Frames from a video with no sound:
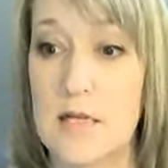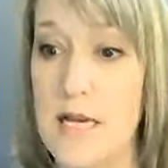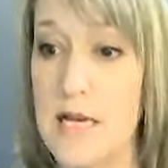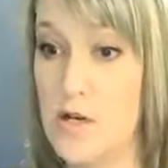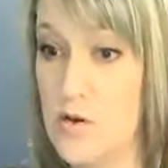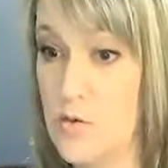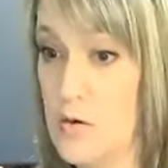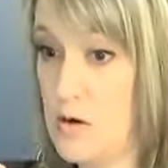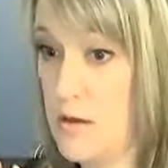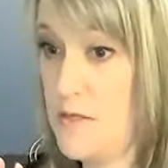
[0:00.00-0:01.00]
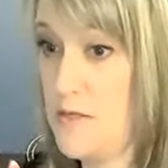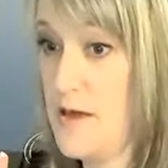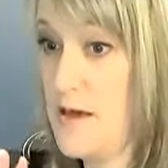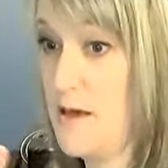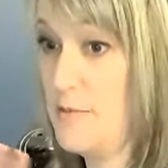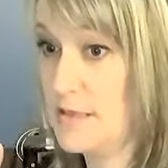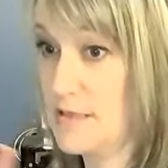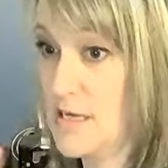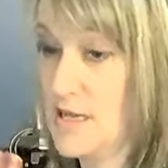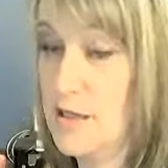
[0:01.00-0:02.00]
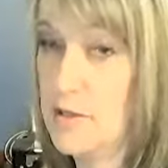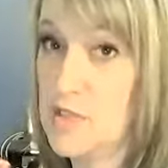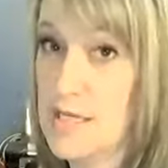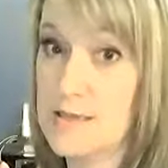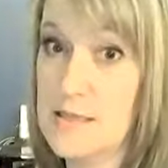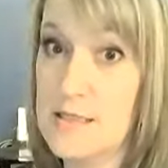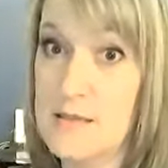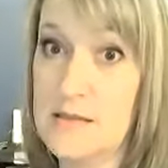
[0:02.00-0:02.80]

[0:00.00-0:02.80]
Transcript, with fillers: and your thumb is going to hit your chest.